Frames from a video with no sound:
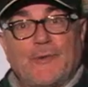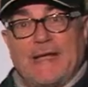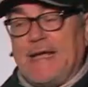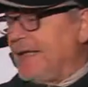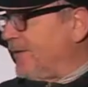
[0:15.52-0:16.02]
we
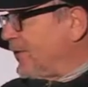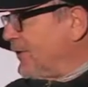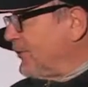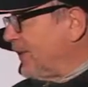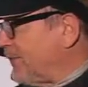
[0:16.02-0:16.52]
need in order
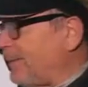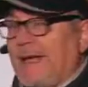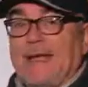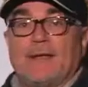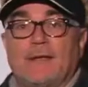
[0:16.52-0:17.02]
to
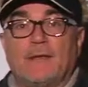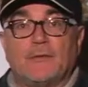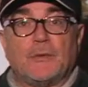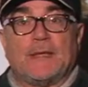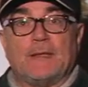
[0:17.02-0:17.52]
explain the
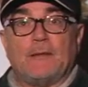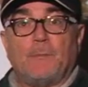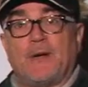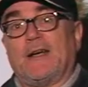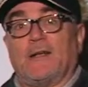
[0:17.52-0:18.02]
twin
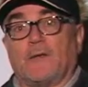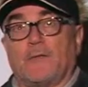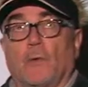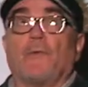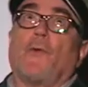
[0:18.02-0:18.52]

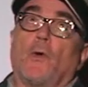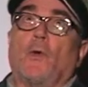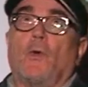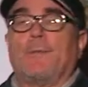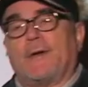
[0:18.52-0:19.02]
paradox, or
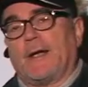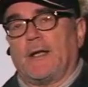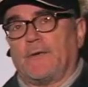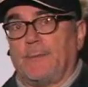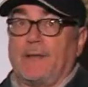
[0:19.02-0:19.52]
so-called
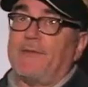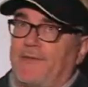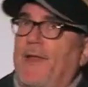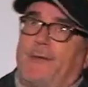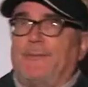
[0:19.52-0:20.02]
paradox, because it's
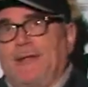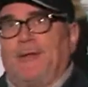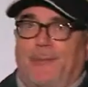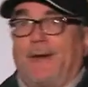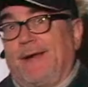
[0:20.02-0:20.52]
not really
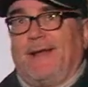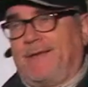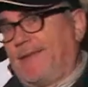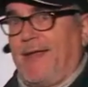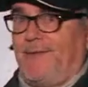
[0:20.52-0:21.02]
a
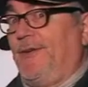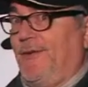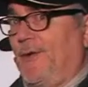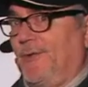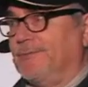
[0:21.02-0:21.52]
paradox, as you
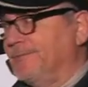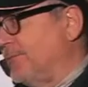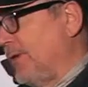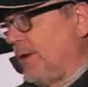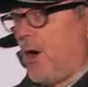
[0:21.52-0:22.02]
know,
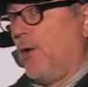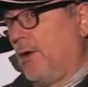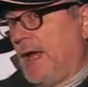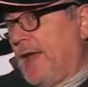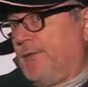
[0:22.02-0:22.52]
well, or
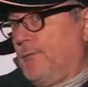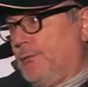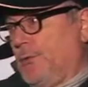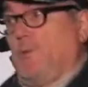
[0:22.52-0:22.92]
as you